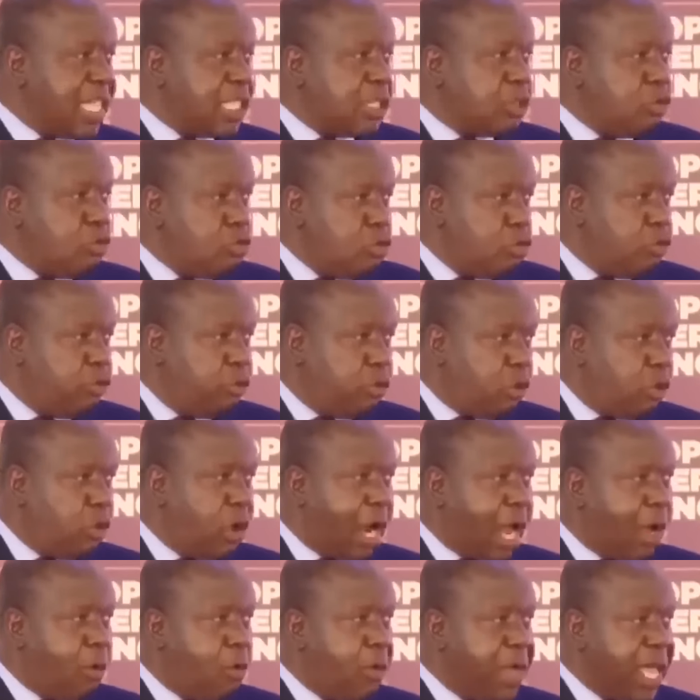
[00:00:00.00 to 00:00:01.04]
must look
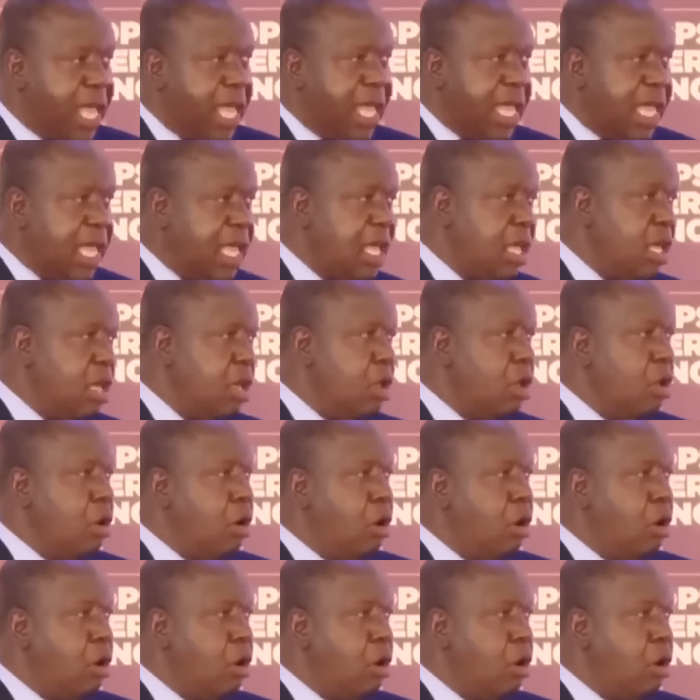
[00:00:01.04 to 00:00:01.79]
for a way